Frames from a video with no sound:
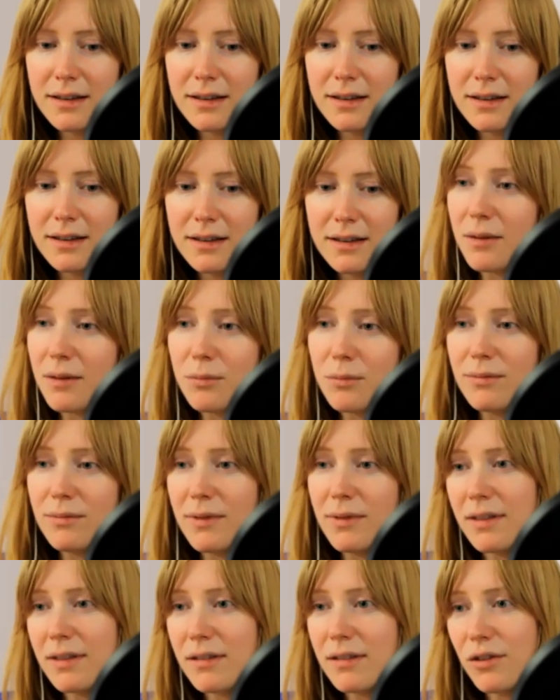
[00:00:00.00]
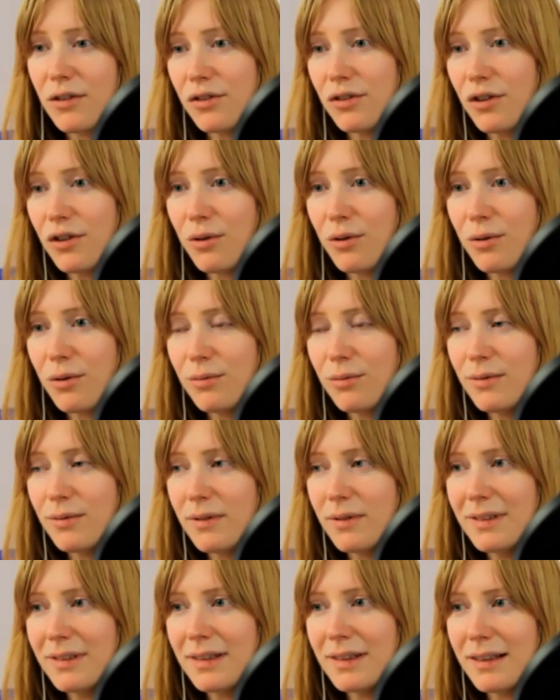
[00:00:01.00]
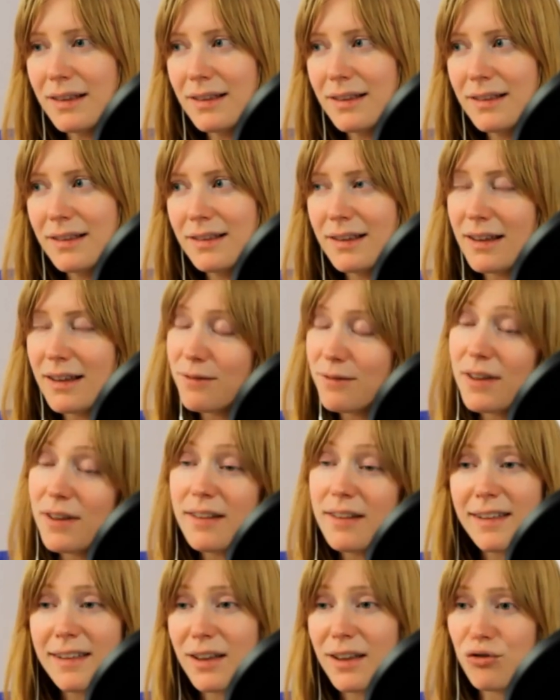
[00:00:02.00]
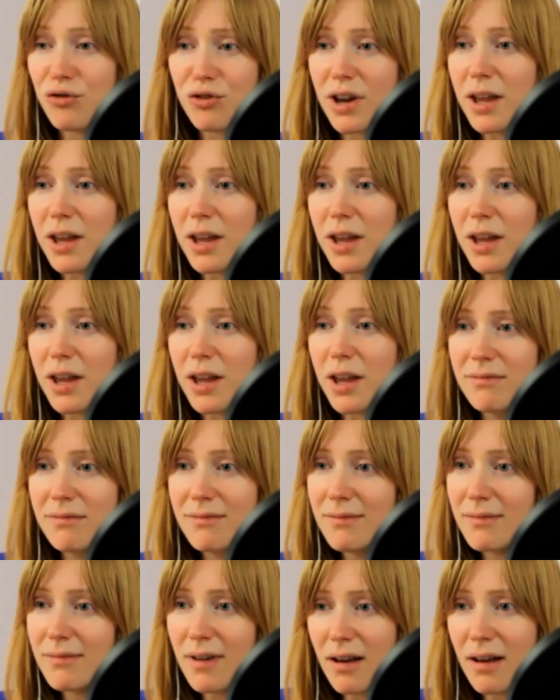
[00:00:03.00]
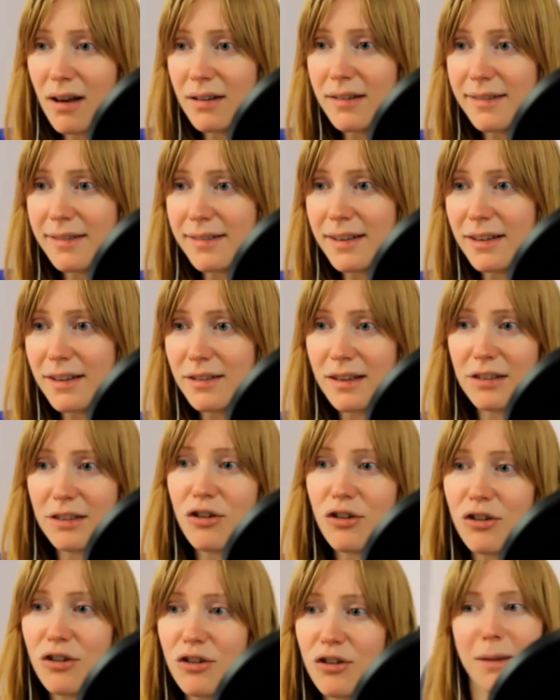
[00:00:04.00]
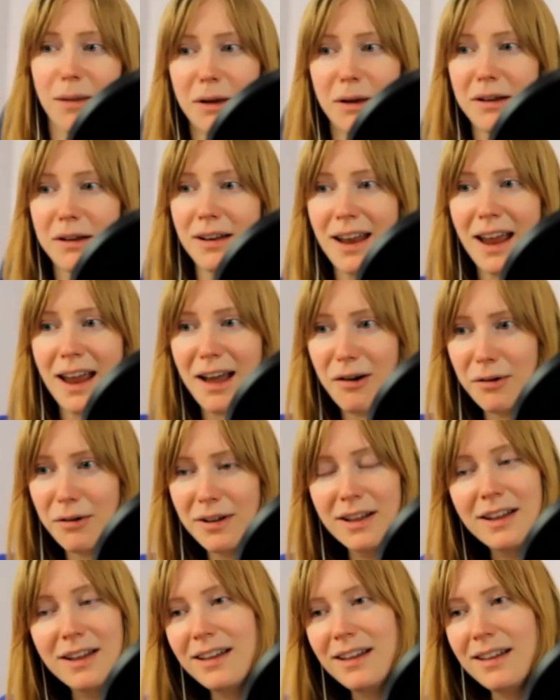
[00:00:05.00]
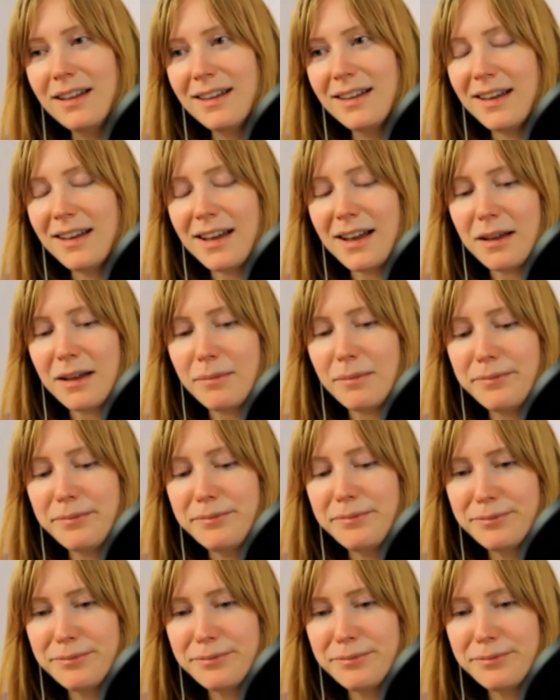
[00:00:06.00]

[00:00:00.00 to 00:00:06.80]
it it's also it feels like a dream. Honestly, like talking about it now, um,